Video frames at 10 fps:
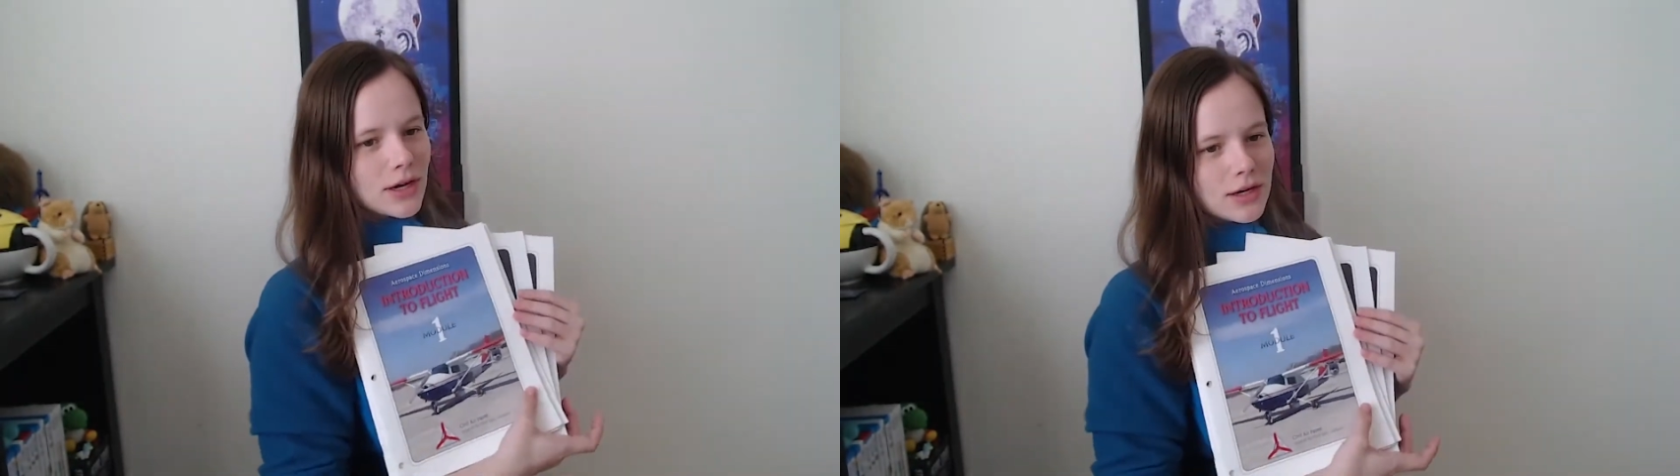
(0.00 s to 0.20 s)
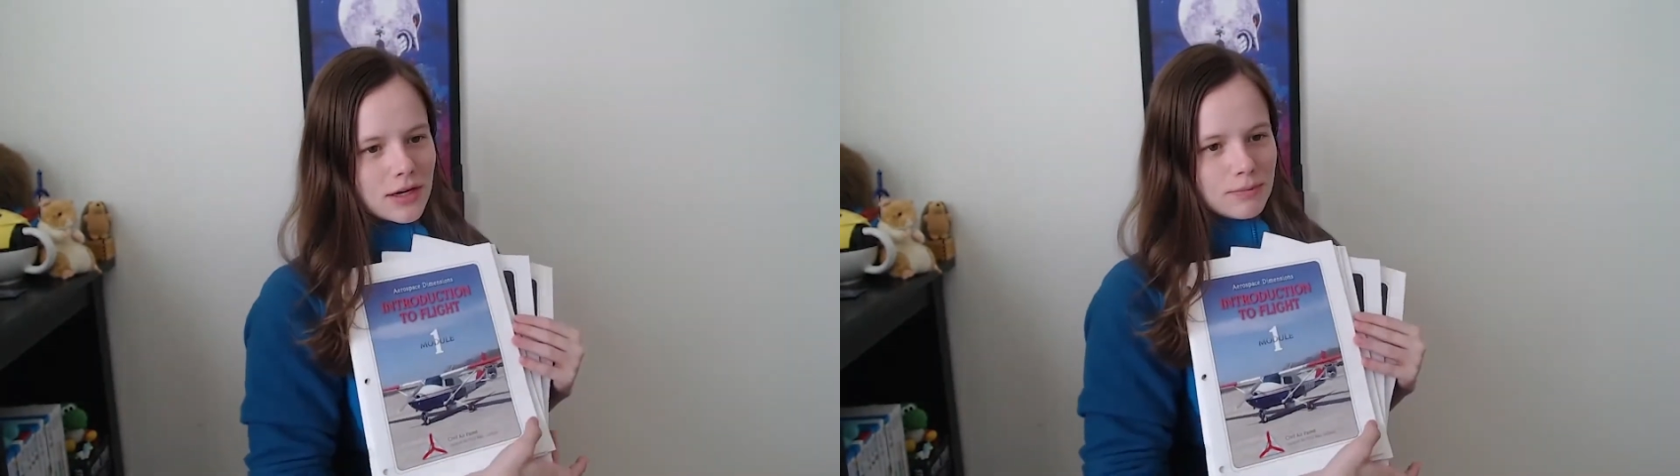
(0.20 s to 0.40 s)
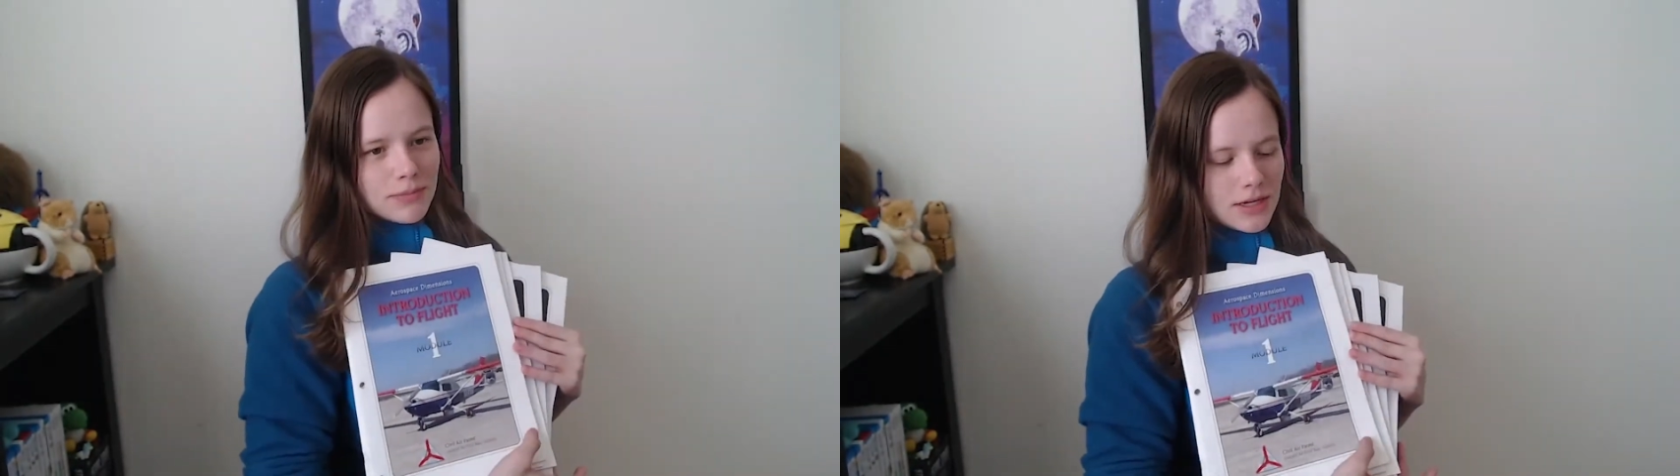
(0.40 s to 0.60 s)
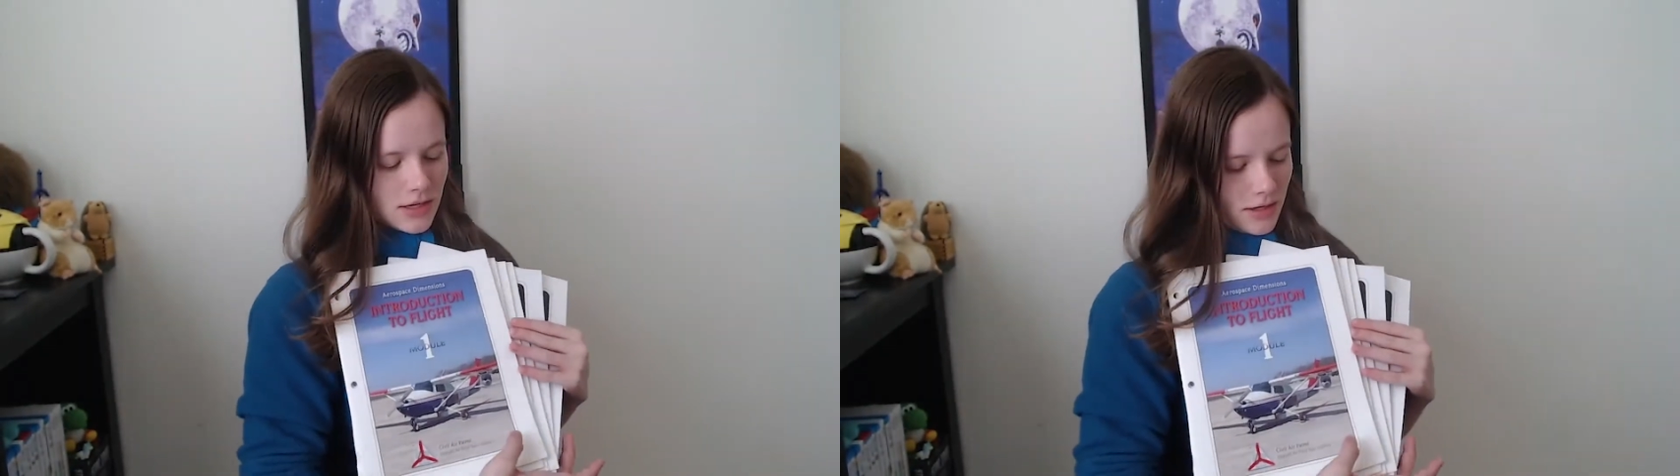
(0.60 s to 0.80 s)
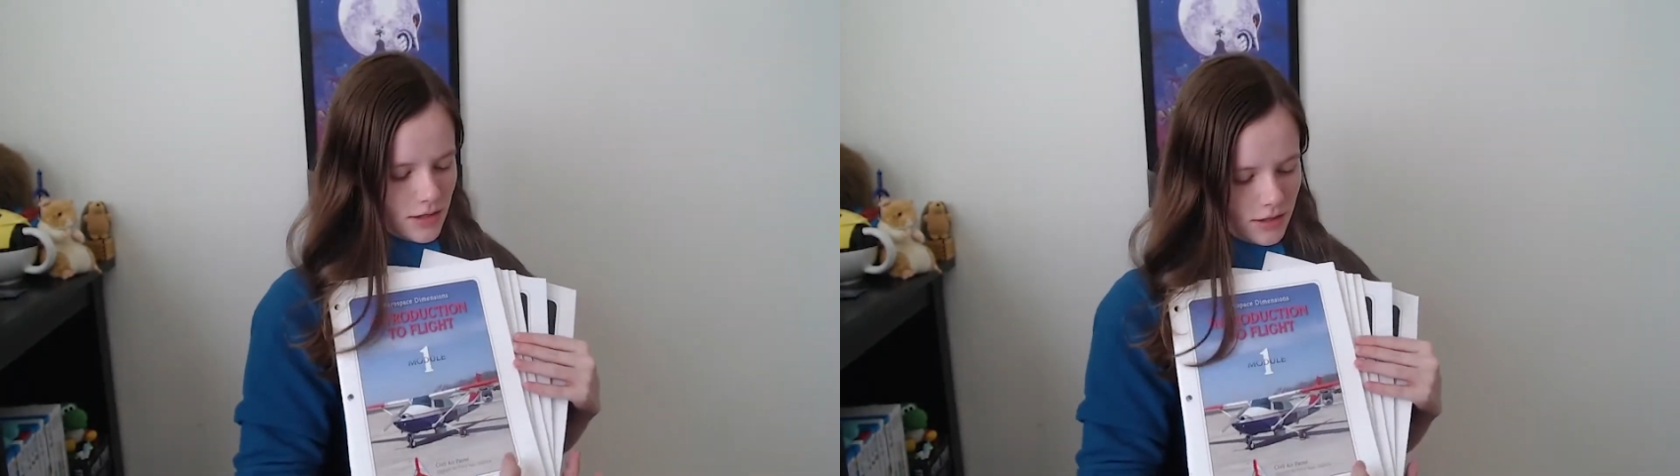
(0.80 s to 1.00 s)

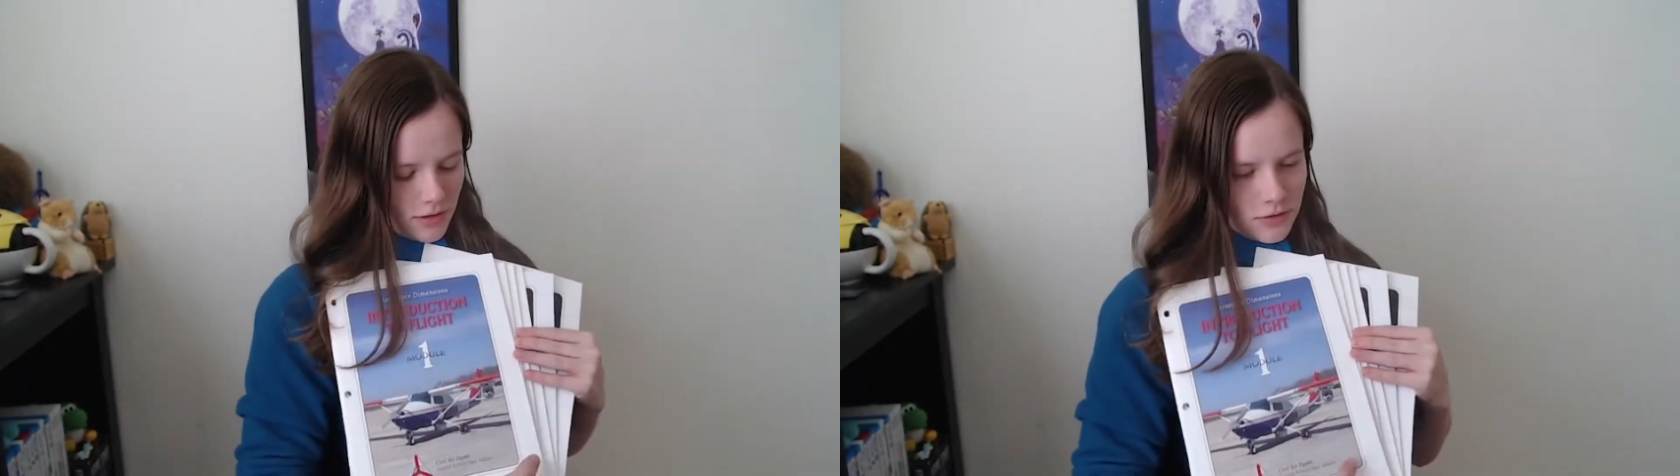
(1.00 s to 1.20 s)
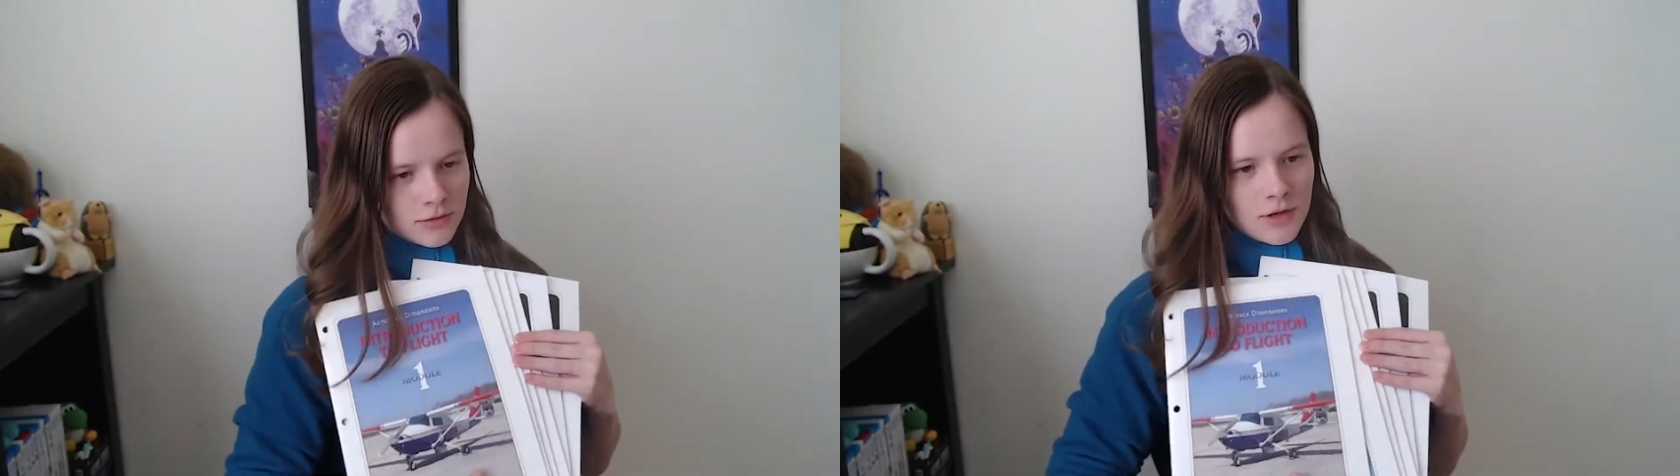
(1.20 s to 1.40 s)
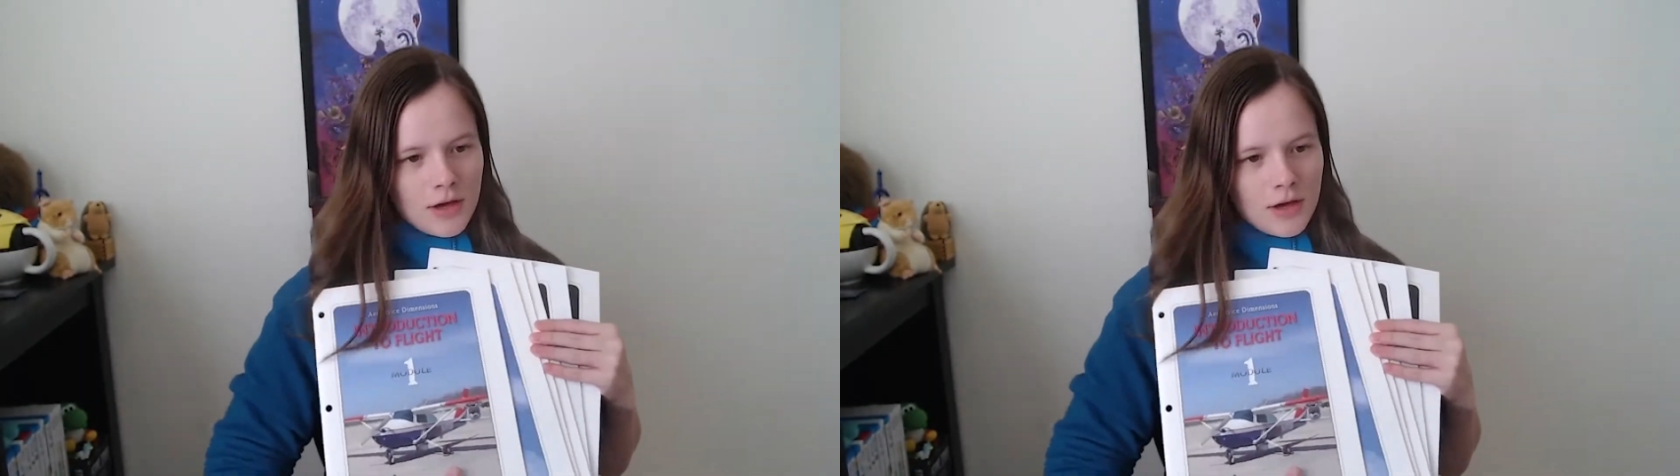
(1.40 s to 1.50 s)
copies.